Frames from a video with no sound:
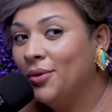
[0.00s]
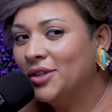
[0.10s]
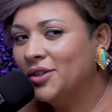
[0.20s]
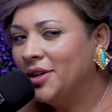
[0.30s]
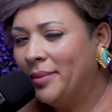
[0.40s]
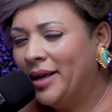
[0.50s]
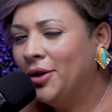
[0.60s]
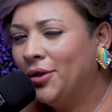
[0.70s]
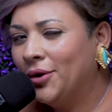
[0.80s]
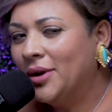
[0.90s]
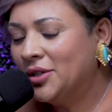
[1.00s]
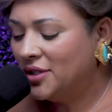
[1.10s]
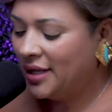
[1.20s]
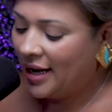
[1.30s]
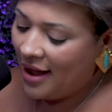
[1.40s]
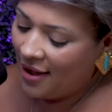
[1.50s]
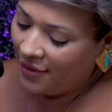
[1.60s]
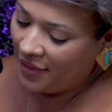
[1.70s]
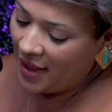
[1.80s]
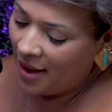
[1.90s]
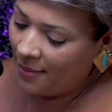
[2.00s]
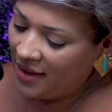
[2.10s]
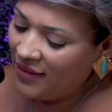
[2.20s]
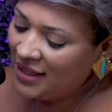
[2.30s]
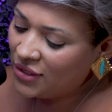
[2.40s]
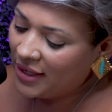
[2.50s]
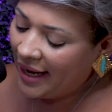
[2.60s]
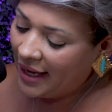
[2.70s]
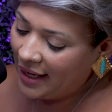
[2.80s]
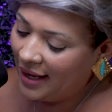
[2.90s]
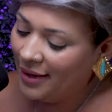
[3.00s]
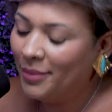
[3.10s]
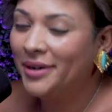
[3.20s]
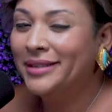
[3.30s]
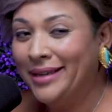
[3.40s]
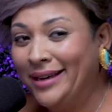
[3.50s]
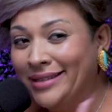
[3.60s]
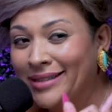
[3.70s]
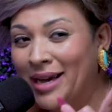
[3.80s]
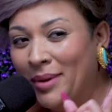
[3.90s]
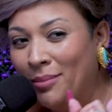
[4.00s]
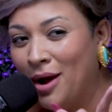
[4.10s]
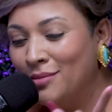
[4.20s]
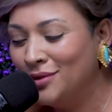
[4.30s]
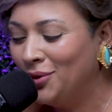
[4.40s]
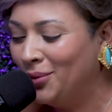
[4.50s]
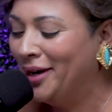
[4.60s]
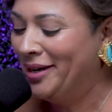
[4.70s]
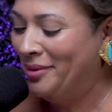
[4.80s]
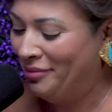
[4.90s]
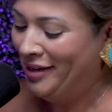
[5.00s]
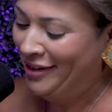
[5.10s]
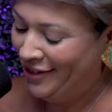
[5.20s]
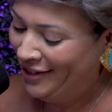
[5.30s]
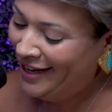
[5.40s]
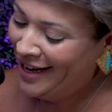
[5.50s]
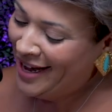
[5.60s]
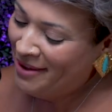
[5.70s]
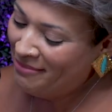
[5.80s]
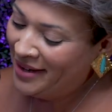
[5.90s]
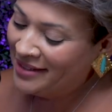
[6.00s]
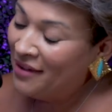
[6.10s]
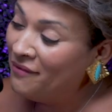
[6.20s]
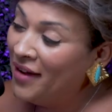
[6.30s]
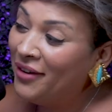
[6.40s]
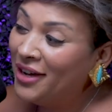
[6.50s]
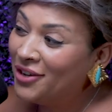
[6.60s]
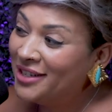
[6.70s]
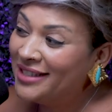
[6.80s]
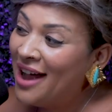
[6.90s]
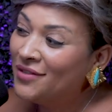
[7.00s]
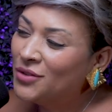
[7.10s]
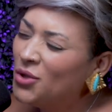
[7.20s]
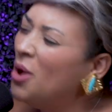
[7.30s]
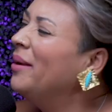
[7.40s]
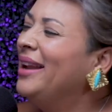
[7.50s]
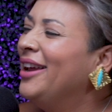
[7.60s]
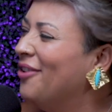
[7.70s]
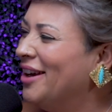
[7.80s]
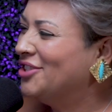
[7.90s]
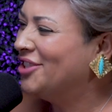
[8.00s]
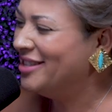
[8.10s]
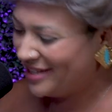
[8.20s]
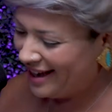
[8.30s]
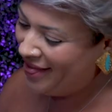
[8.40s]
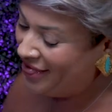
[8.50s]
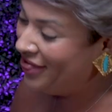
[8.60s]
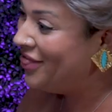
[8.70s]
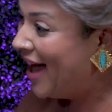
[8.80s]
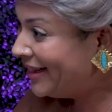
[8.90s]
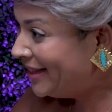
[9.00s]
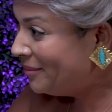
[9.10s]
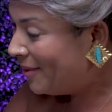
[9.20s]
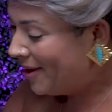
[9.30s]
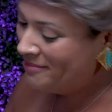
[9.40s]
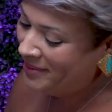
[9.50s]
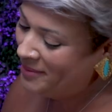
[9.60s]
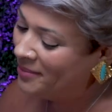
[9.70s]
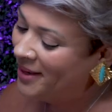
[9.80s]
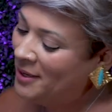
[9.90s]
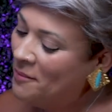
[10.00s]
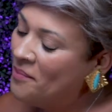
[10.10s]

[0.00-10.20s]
question and many other questions that I have on that. Maybe today, but a second time, I promise you, we're going to bring her because I'm very curious. I have so many questions in that department, but